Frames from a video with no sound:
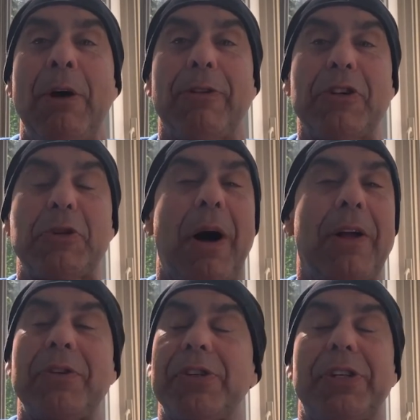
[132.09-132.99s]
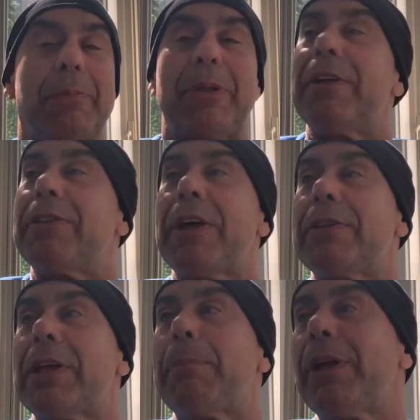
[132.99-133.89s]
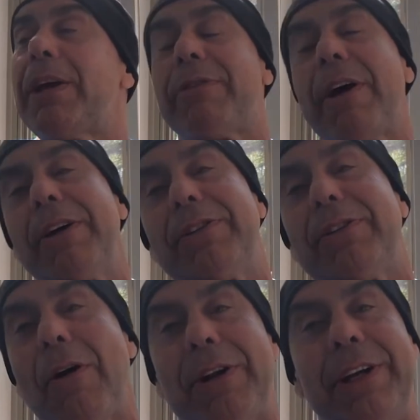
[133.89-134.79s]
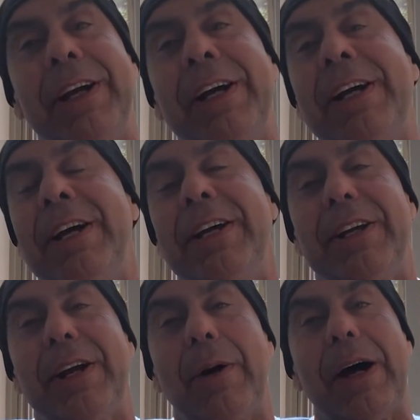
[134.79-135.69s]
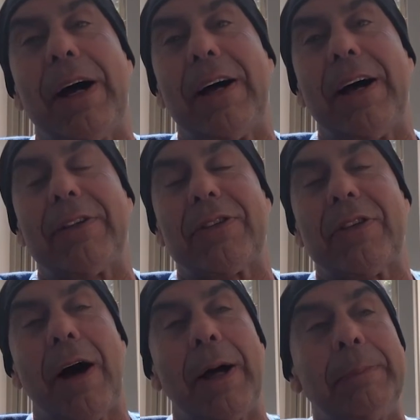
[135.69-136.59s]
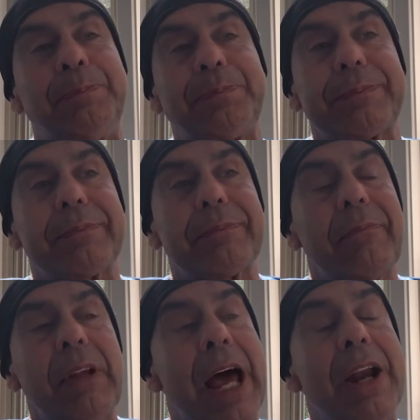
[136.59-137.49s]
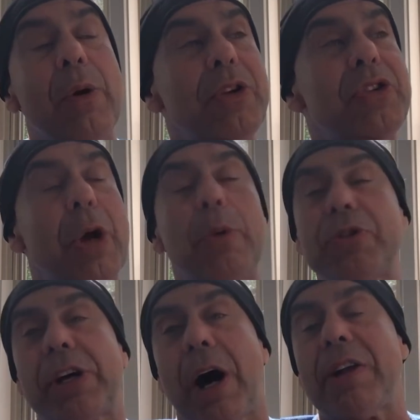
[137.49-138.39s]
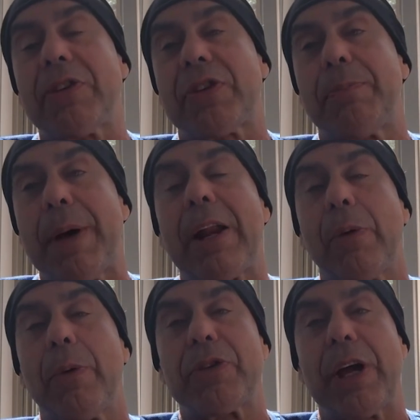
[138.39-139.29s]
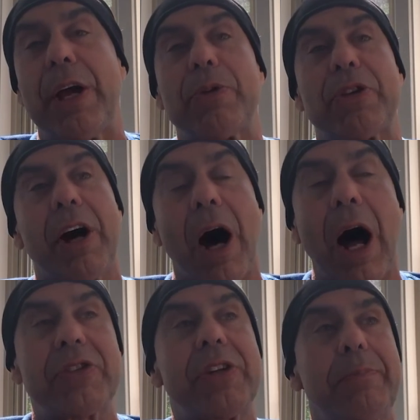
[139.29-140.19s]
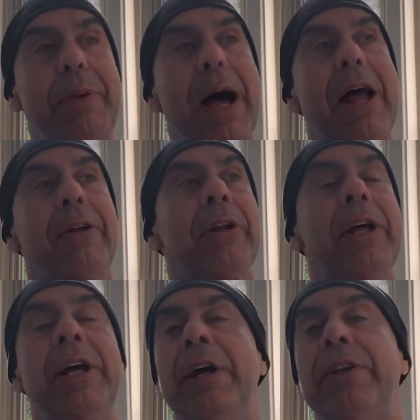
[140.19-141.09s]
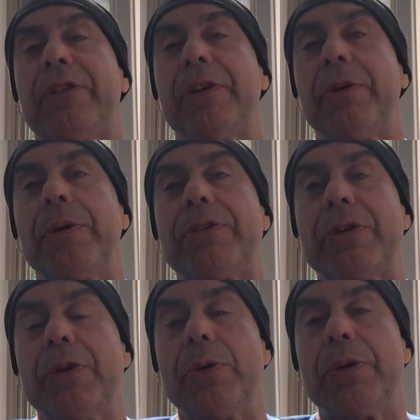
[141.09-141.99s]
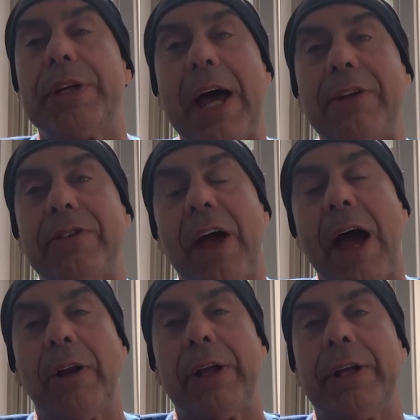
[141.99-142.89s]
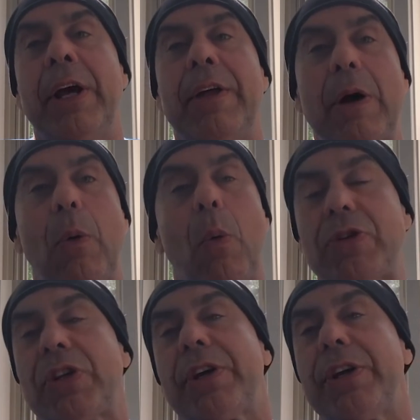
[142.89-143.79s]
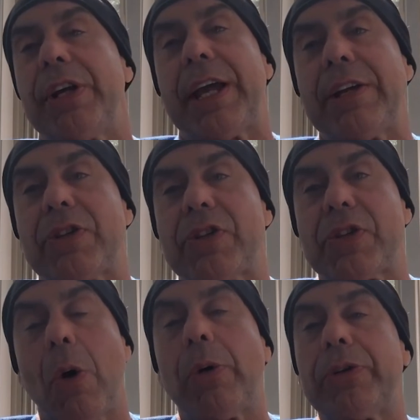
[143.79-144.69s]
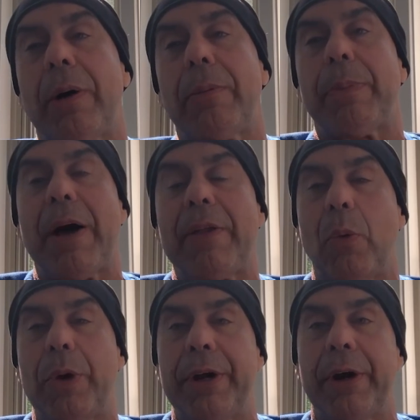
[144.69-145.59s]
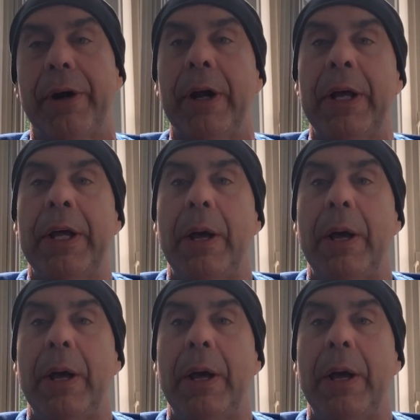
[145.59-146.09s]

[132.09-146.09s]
for sponsorship, they they, they played very dirty, you know, at, at the time and it was it was a constant battle. It was it was a constant battle to to get talent that wasn't going to get soaked up by the Weider